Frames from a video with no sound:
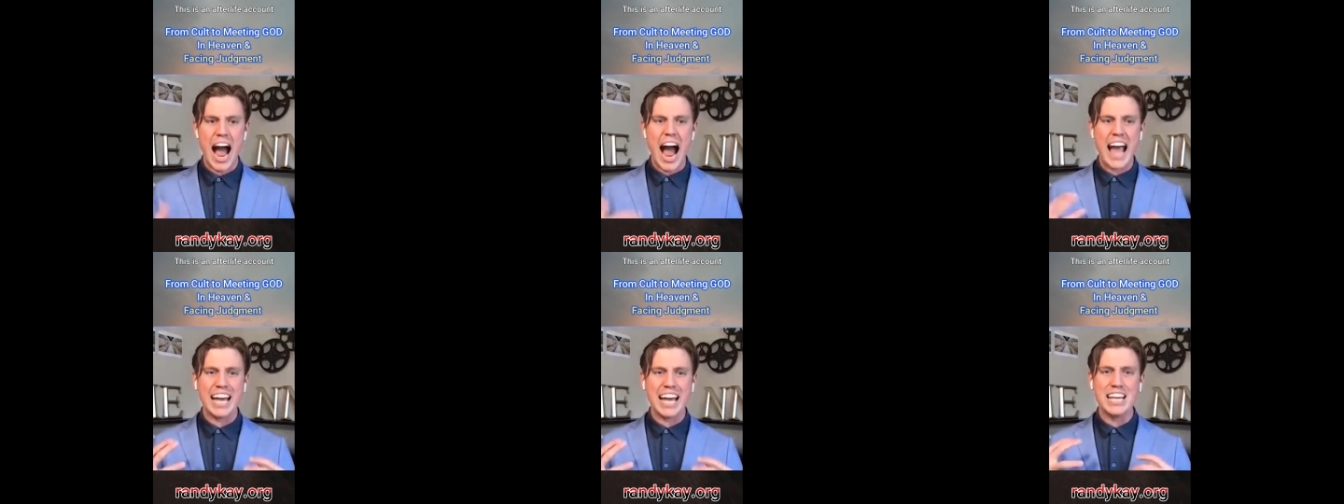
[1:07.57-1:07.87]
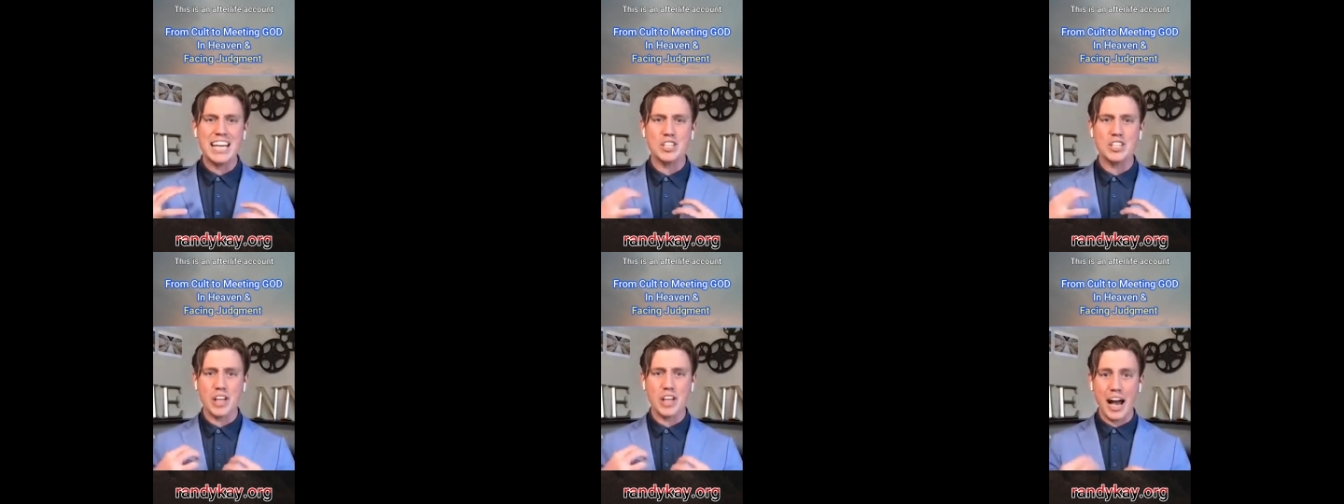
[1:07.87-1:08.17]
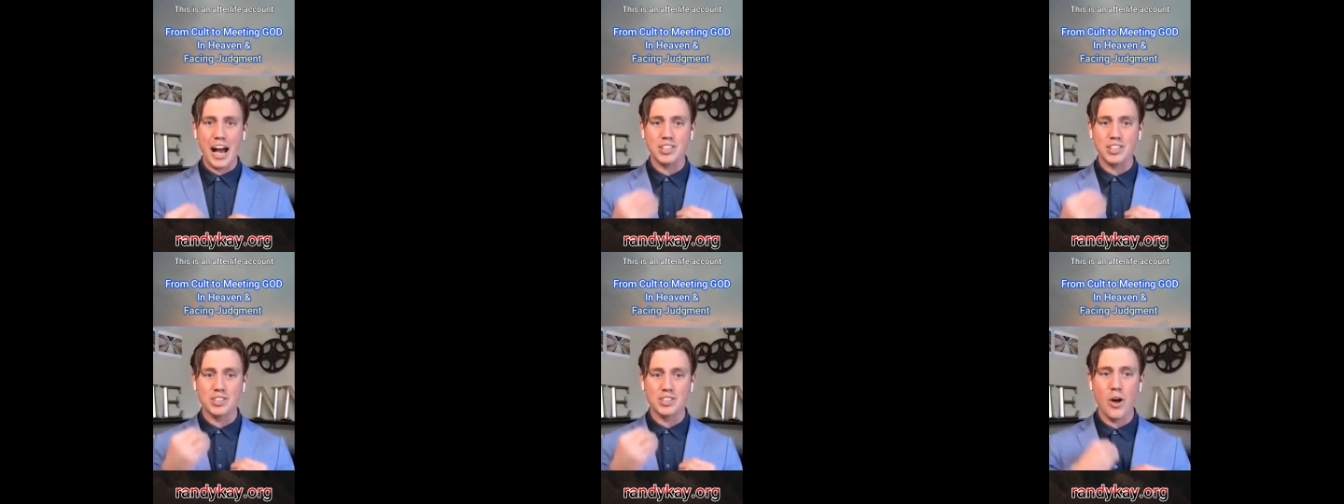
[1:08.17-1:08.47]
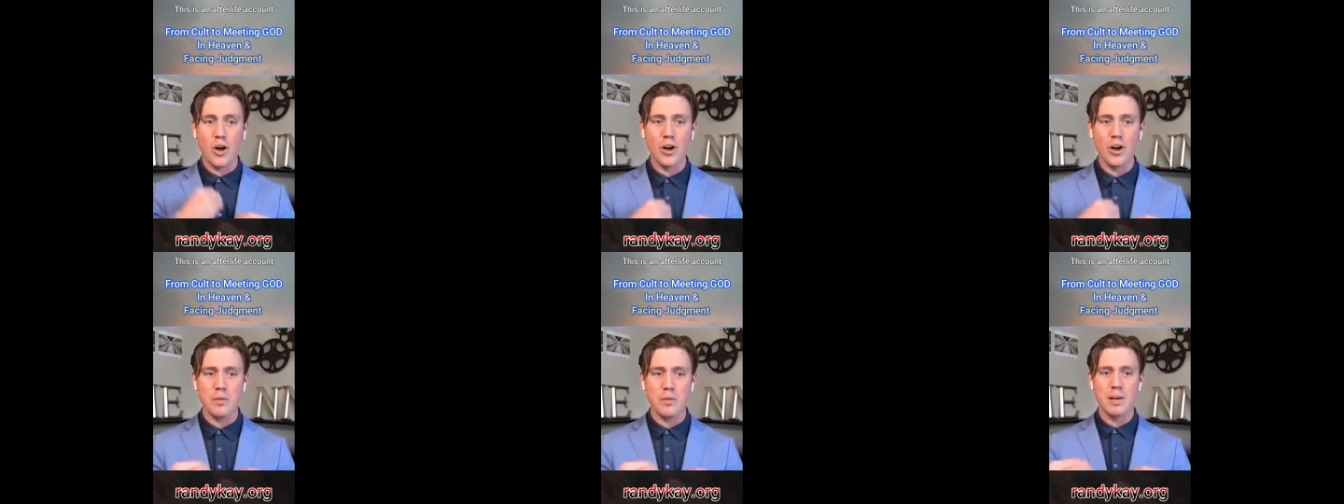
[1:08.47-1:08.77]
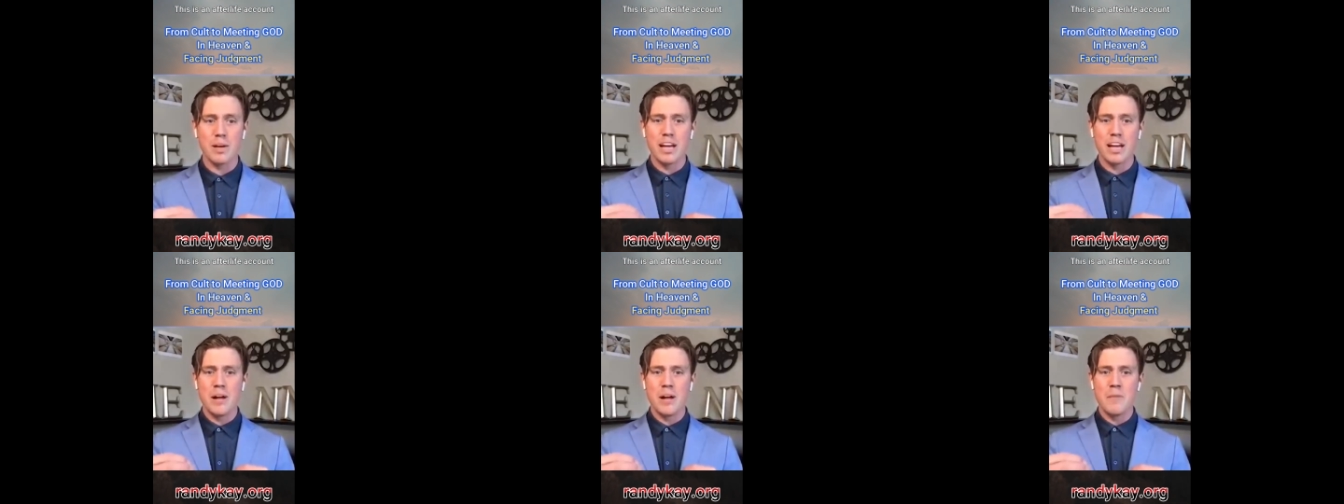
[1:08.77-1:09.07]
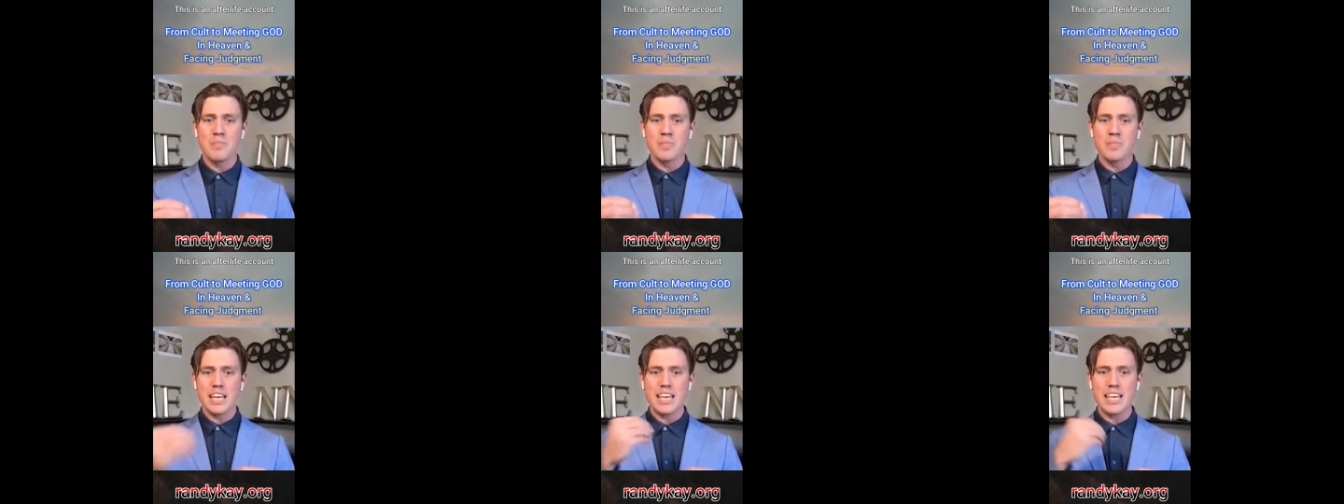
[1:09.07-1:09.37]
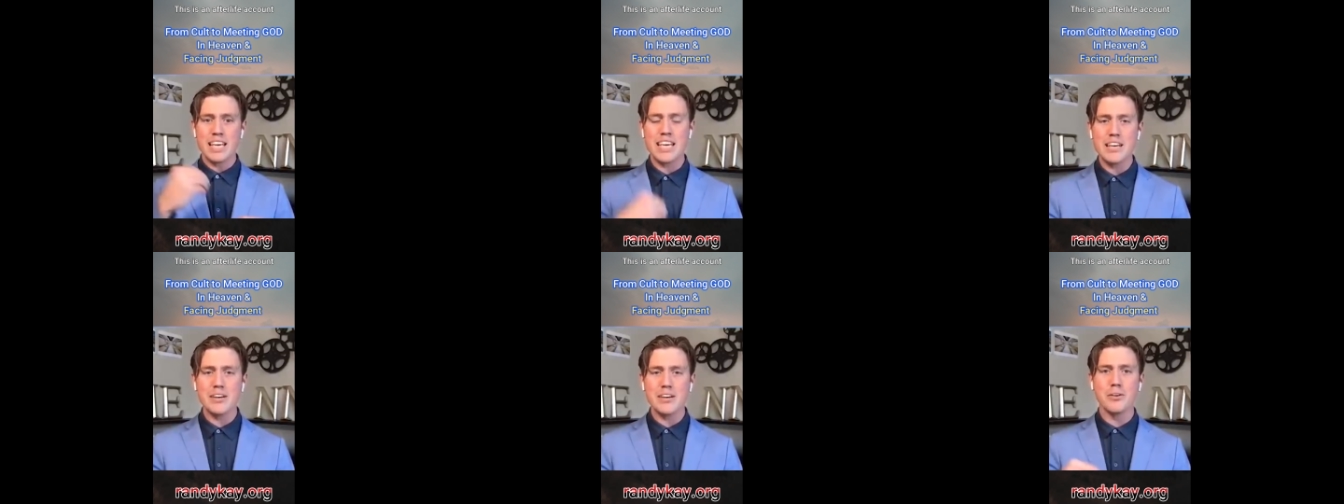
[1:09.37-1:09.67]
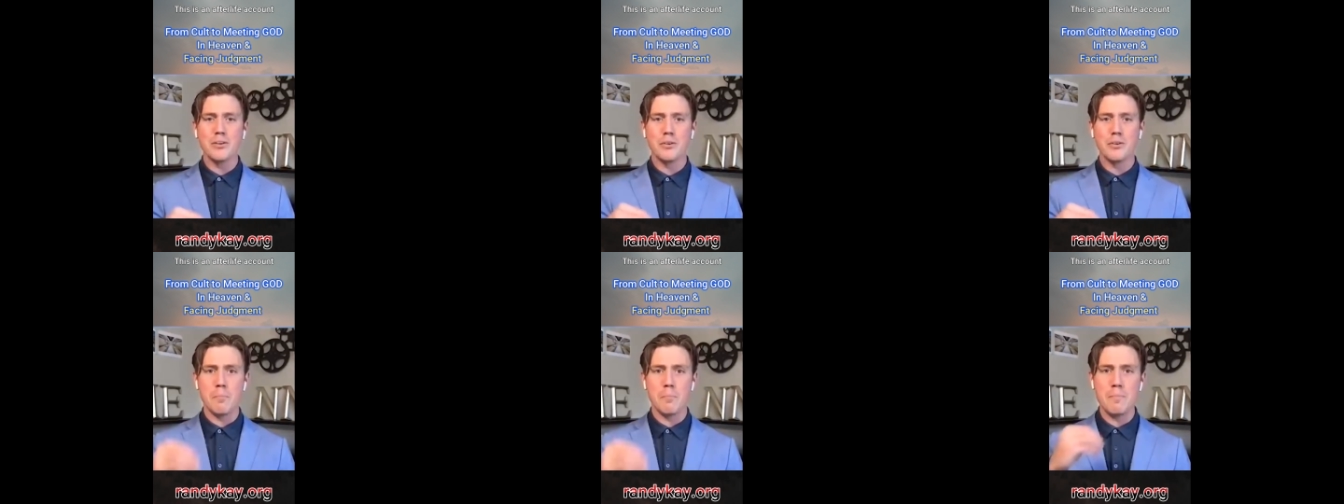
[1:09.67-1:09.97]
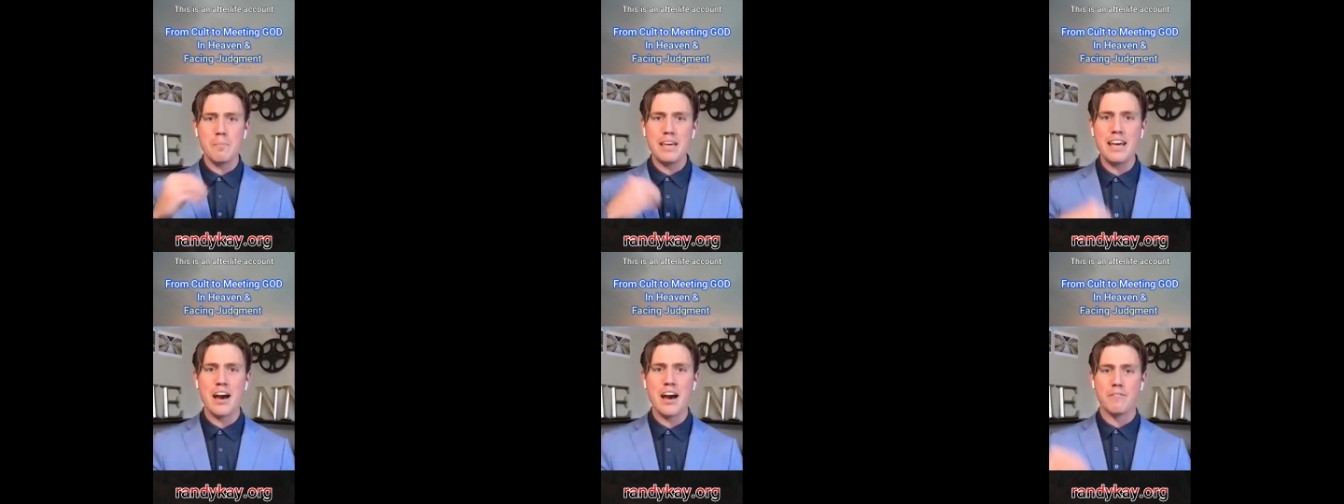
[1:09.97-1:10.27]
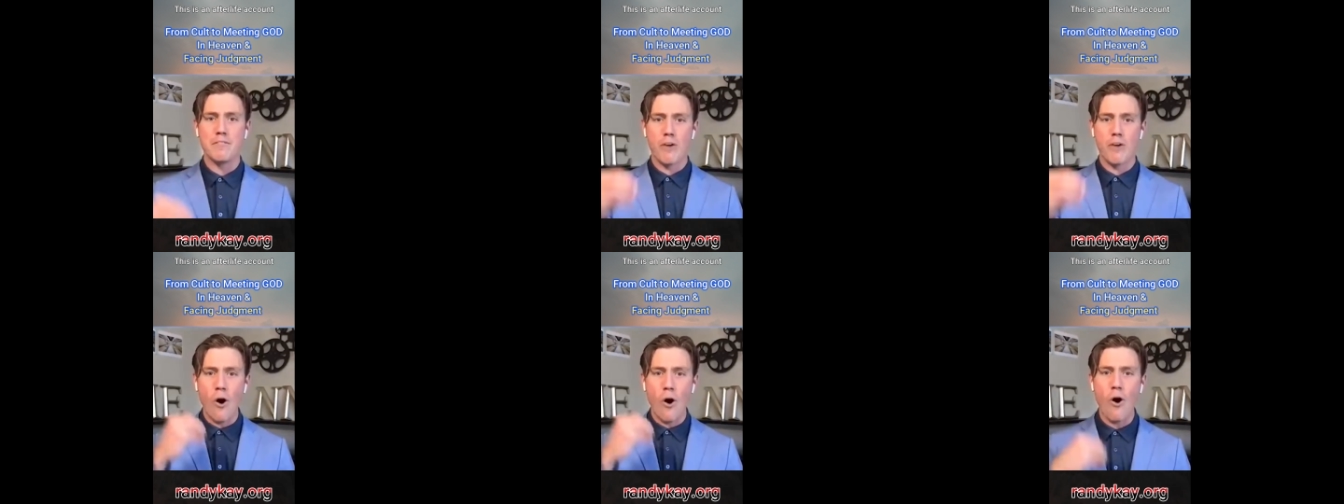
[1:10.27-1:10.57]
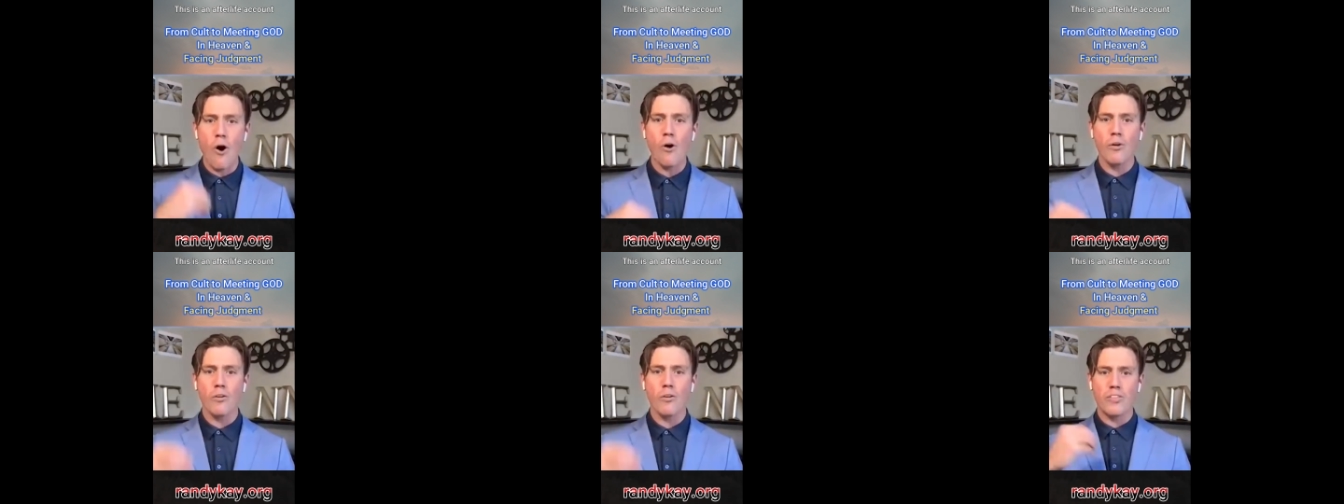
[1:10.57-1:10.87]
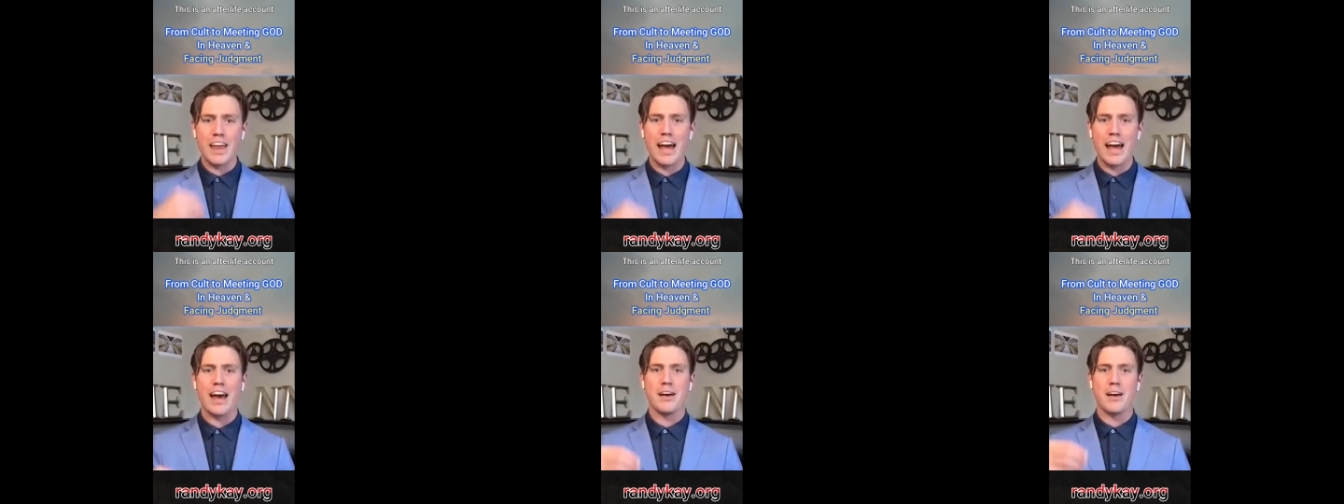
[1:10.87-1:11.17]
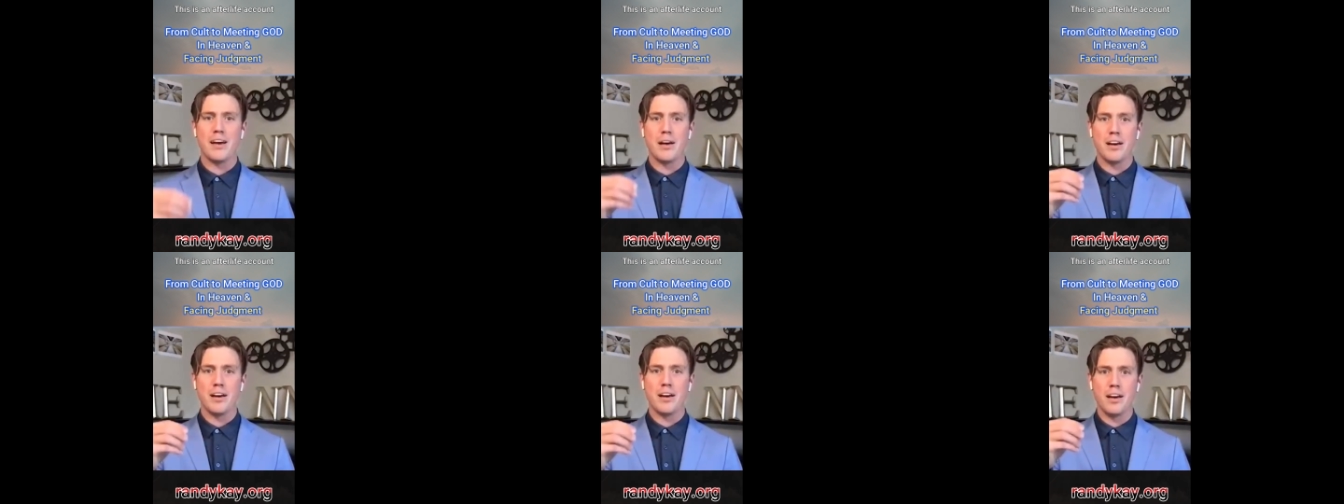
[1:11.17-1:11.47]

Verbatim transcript: I he, I saw him heal me of all that